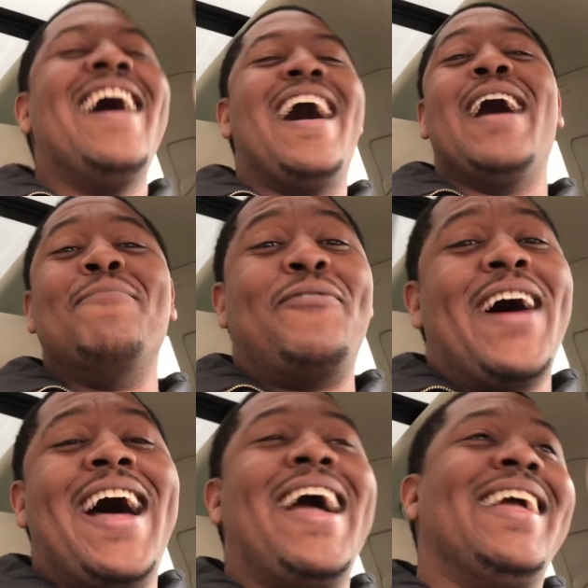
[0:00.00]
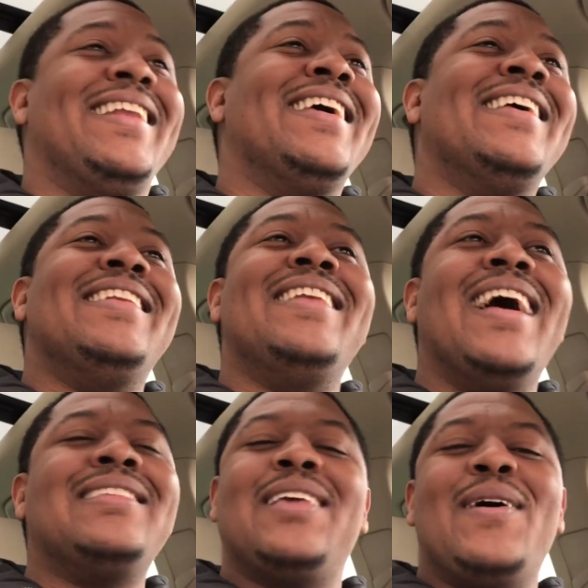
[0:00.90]
I'm fine.
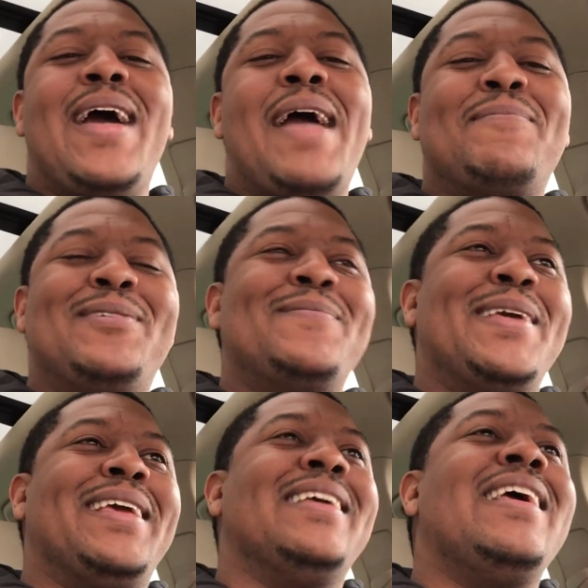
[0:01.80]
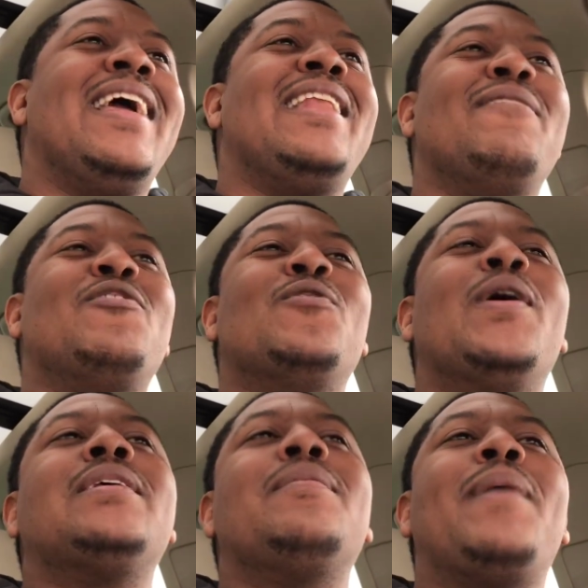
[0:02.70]
Nothing's gonna happen to me. And if you're
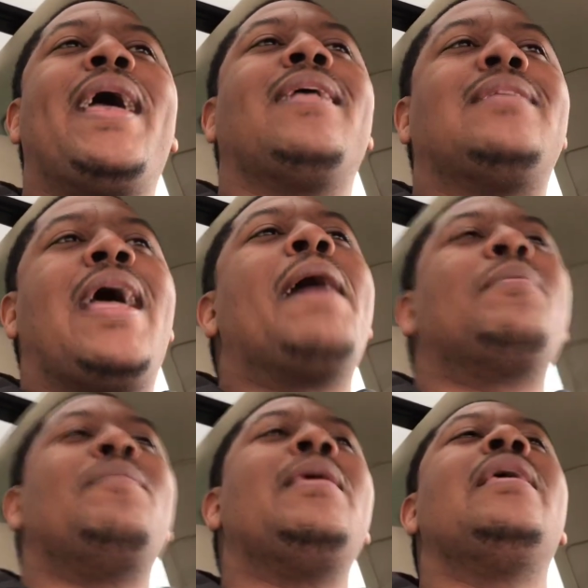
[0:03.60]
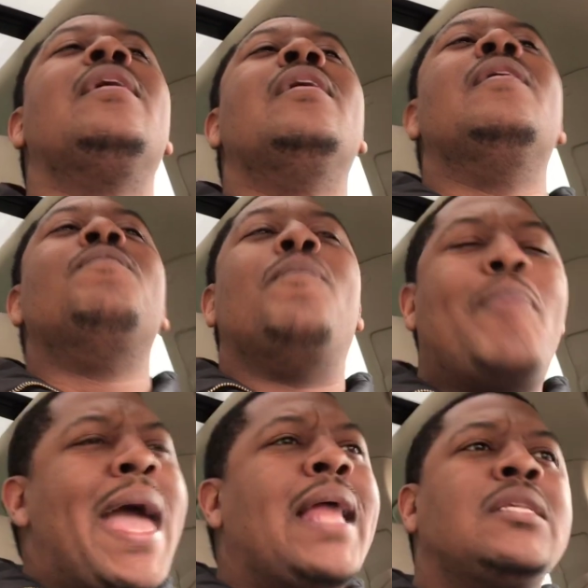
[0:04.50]
wishing bad to happen to me,
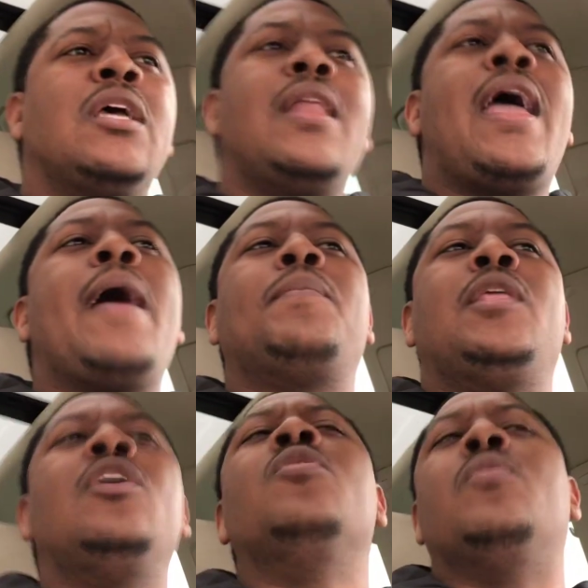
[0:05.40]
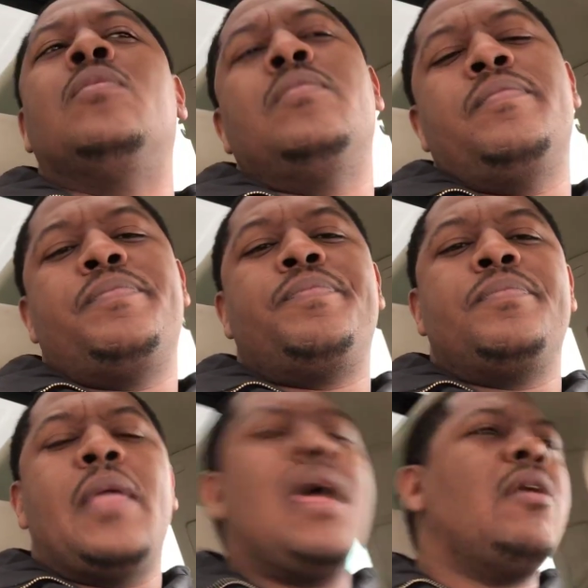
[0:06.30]
bad is gonna happen to you.
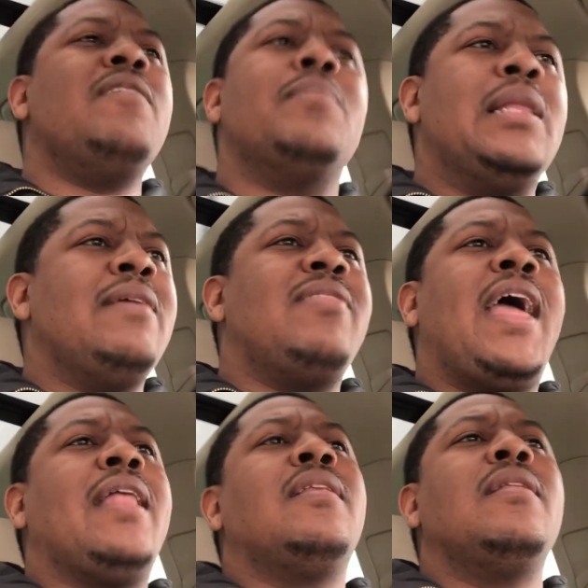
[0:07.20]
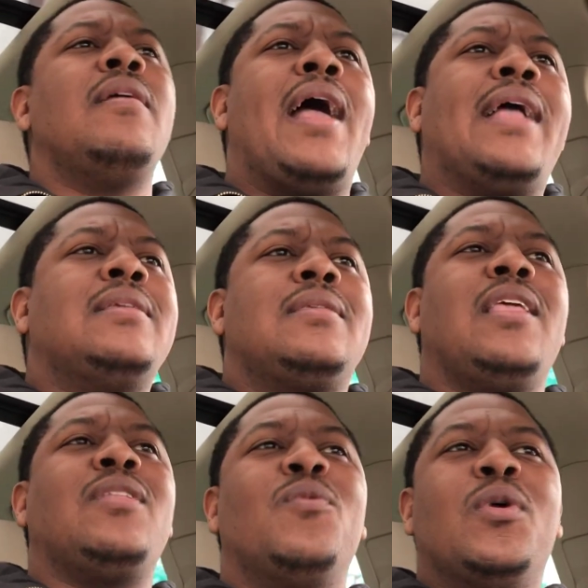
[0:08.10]
I don't even believe that. I just
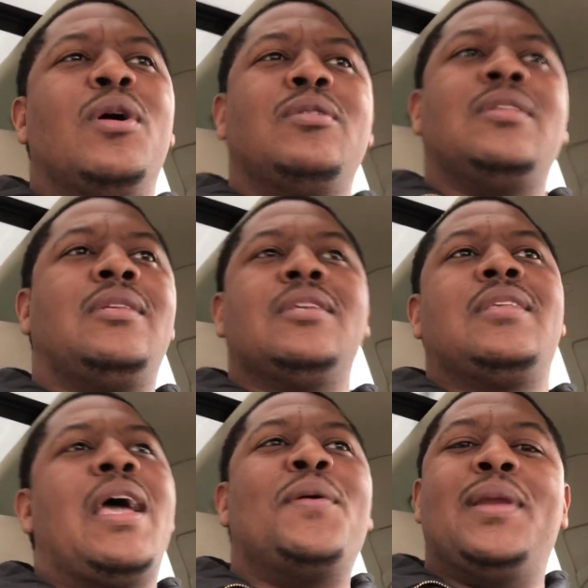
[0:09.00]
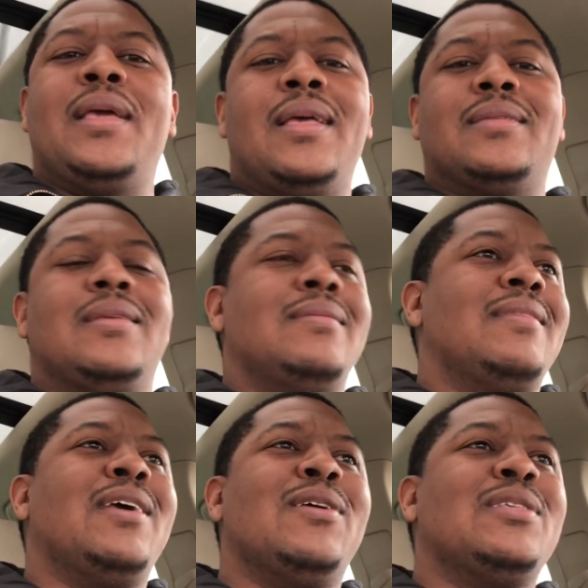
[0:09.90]
think the world is just how it is. And
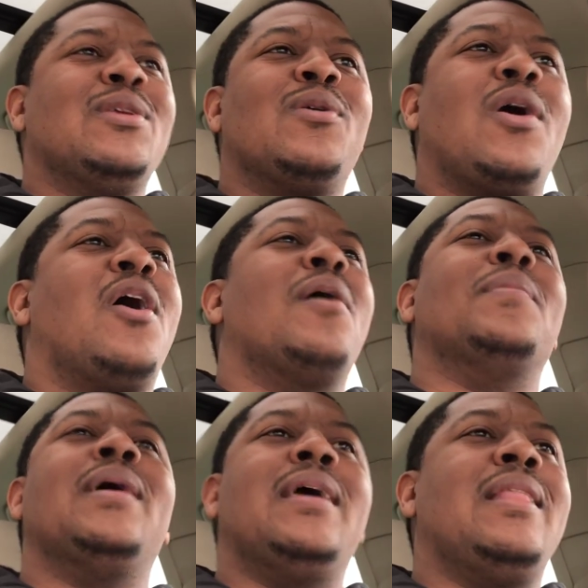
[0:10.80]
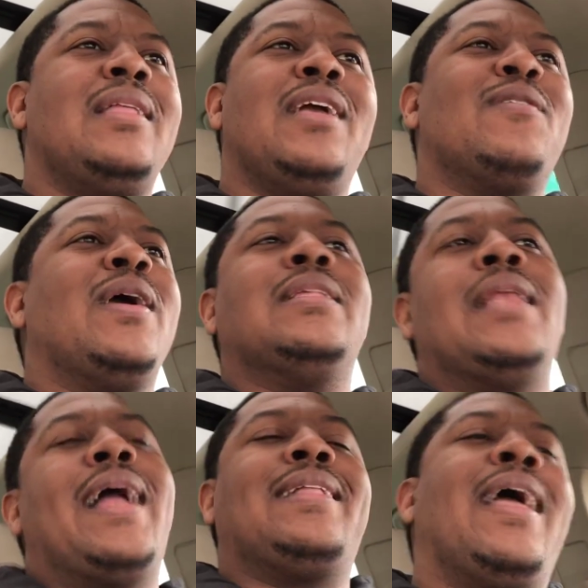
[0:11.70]
there is no karma or anything crazy
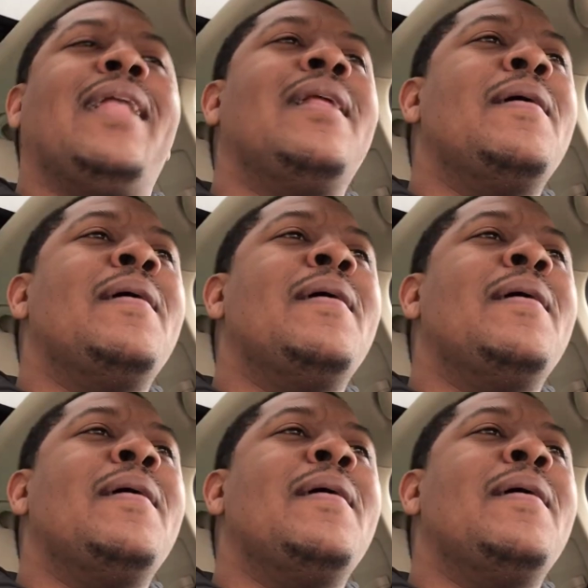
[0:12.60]
like that.